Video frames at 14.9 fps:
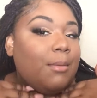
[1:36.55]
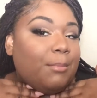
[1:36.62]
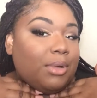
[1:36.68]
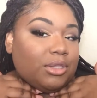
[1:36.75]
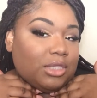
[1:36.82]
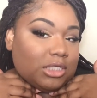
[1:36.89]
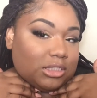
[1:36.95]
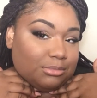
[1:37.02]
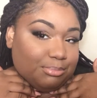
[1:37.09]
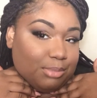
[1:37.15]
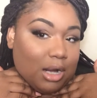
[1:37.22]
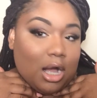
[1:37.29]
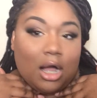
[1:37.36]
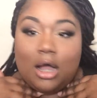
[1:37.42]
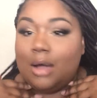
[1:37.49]
but this
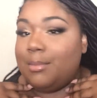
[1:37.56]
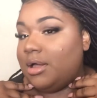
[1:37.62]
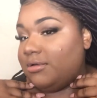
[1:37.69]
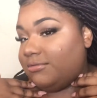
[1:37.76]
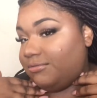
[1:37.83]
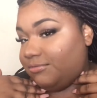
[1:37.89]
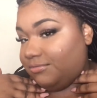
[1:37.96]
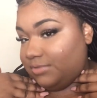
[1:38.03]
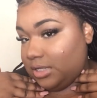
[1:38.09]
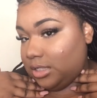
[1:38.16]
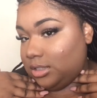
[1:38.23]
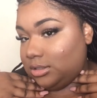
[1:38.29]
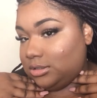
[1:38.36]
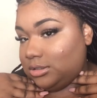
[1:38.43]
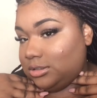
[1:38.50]
bomb
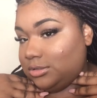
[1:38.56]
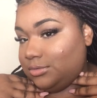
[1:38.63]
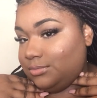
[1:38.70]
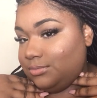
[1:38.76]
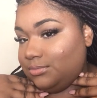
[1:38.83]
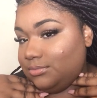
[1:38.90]
face,